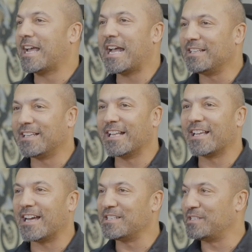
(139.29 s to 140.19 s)
I had to
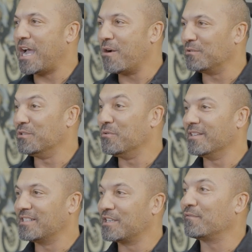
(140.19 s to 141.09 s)
get guys out
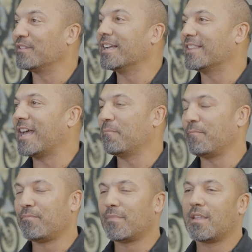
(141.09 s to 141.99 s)
doing stuff like that.
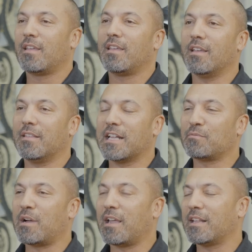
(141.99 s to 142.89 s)
And
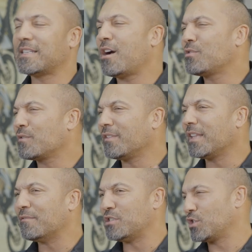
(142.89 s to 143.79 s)
that's how sort of
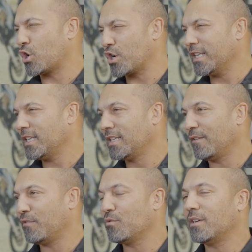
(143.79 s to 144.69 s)
ALIV started,
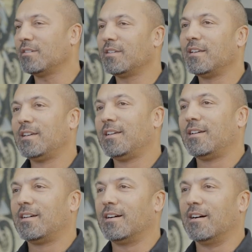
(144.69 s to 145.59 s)
if you will.
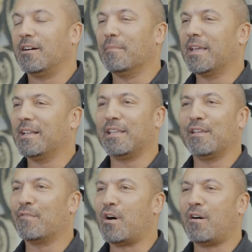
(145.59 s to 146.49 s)
It
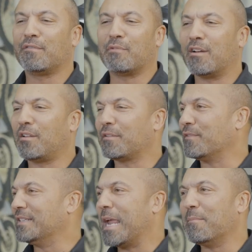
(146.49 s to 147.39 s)
evolved. We had all
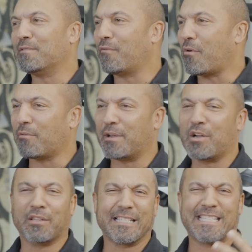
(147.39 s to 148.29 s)
different names for it. We
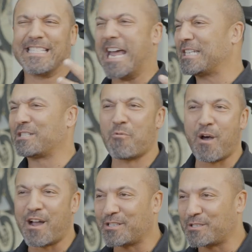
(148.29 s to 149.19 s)
called it
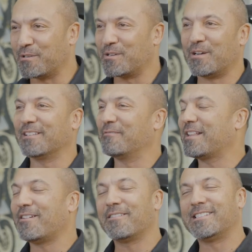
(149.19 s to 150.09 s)
Sasquatch. We
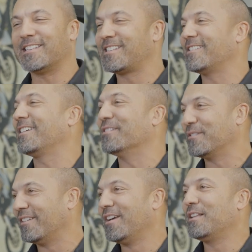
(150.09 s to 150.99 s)
had all these things because
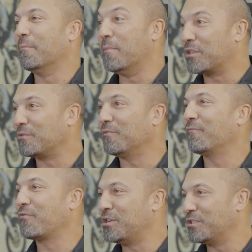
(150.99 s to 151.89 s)
the mythical
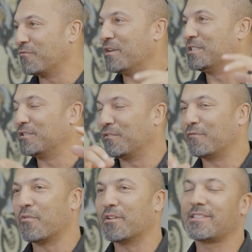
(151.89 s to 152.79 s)
creature that runs into
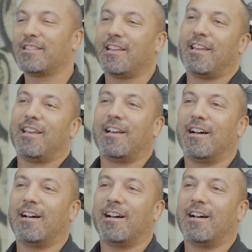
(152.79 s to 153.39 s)
the forest.